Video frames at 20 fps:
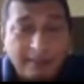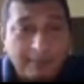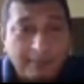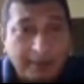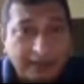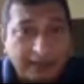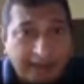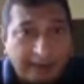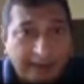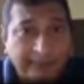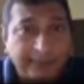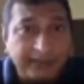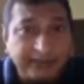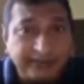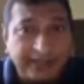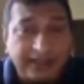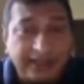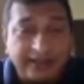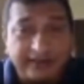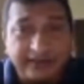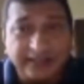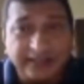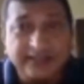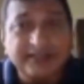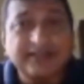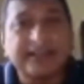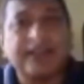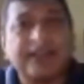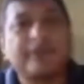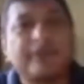What happened there
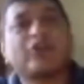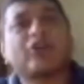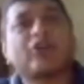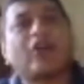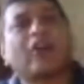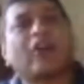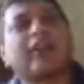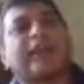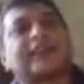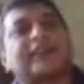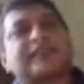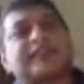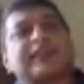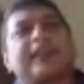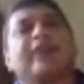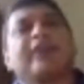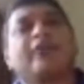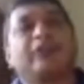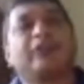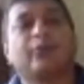is they would not extend